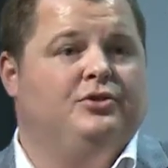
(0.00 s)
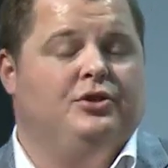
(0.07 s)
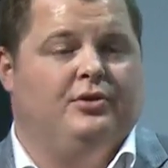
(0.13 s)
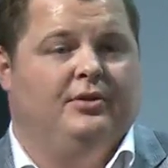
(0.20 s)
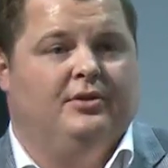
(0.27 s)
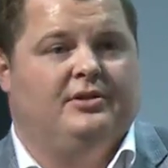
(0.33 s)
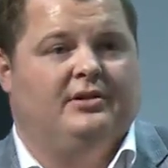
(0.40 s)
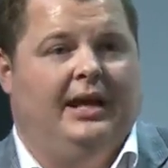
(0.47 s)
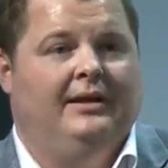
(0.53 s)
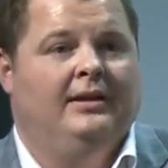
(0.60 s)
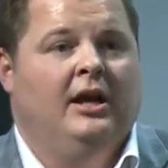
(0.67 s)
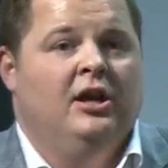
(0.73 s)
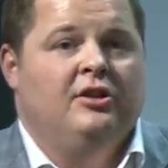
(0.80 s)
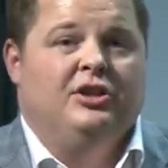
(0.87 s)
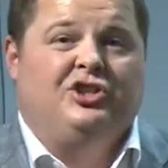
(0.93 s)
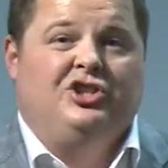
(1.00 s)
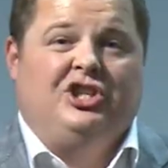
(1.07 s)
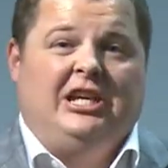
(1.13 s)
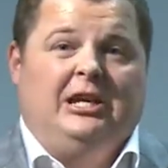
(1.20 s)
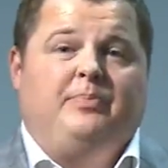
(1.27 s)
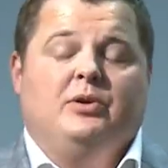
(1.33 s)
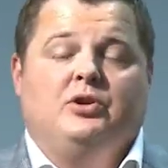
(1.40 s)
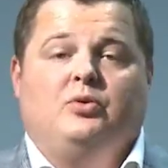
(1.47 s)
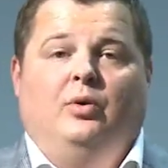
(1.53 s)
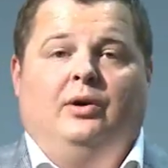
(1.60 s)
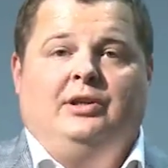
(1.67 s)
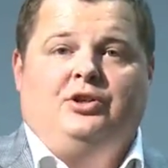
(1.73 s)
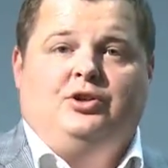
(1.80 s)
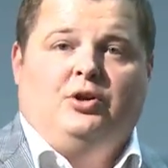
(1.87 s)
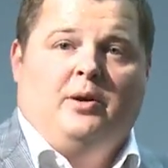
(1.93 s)
You should understand the cheapest
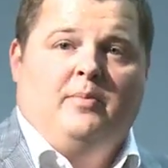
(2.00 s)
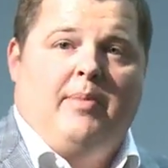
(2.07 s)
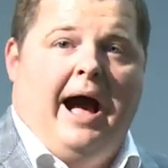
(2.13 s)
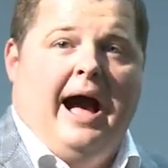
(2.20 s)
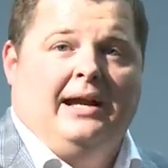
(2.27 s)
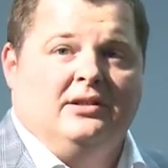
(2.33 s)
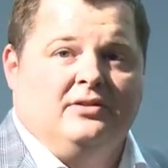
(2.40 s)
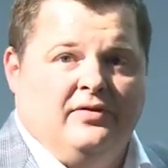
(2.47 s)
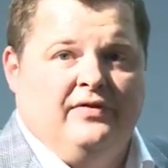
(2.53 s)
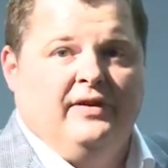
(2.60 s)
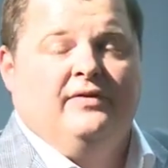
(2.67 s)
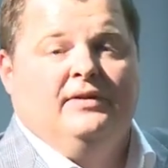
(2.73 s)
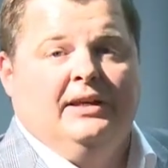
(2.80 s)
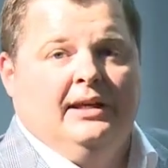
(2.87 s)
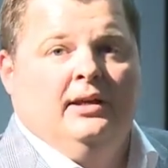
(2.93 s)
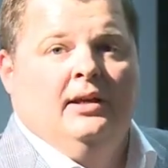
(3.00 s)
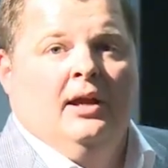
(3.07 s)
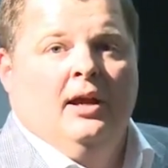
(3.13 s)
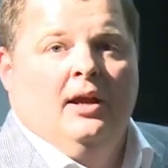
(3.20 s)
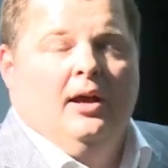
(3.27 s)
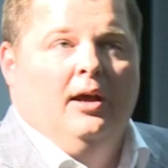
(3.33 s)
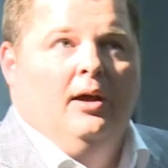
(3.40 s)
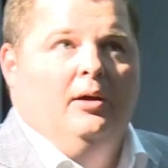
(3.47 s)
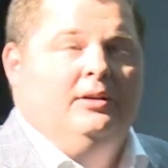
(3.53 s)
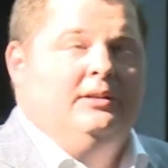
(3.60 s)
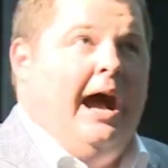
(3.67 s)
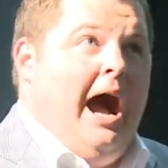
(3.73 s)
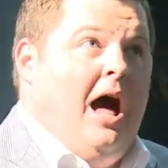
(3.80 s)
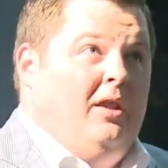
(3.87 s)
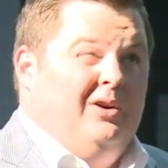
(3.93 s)
one that you can buy is
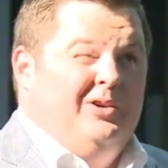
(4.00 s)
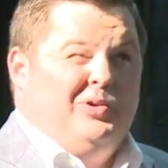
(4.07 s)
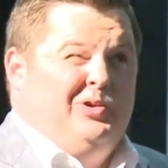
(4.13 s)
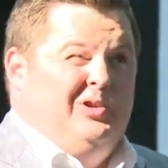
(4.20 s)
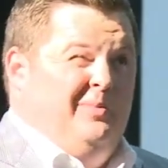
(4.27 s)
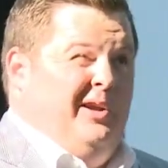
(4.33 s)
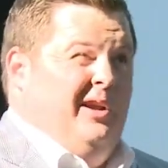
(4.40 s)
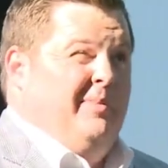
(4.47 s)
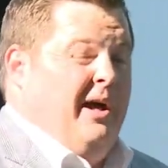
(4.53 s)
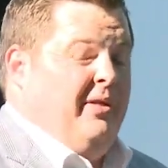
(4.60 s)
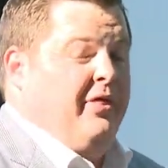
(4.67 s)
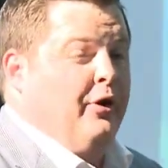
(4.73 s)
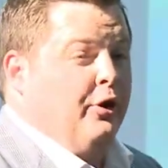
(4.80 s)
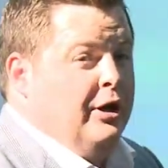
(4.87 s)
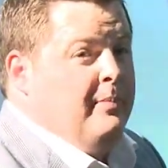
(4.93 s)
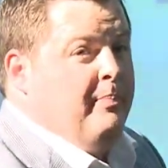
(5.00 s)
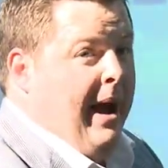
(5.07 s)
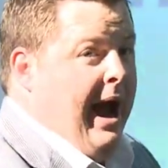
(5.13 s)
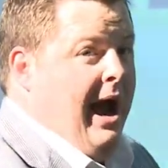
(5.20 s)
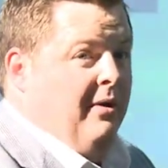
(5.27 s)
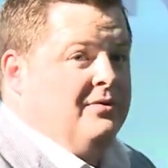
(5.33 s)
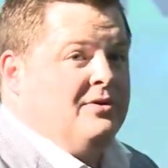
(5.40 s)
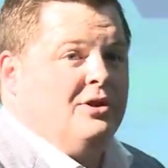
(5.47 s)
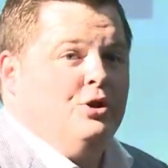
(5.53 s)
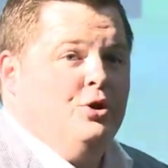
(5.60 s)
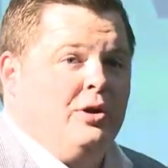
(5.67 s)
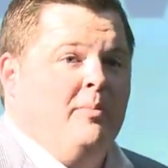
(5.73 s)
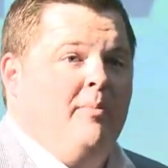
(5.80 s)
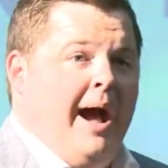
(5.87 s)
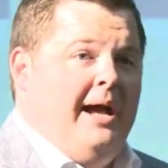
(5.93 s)
$50, which would be about 30 pounds.
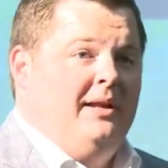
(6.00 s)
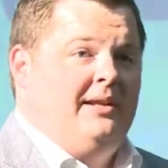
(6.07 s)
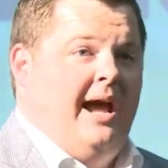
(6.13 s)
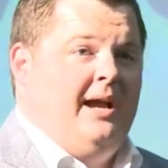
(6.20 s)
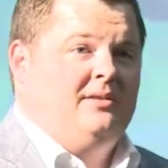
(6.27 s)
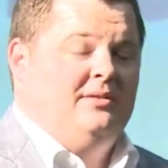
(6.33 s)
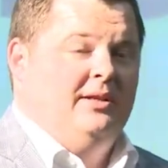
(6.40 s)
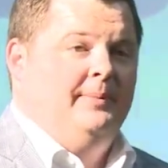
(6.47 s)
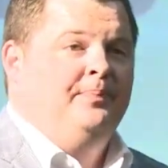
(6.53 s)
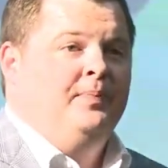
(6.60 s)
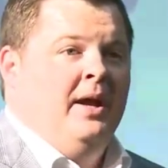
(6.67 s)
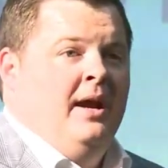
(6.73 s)
You can buy a tax lien.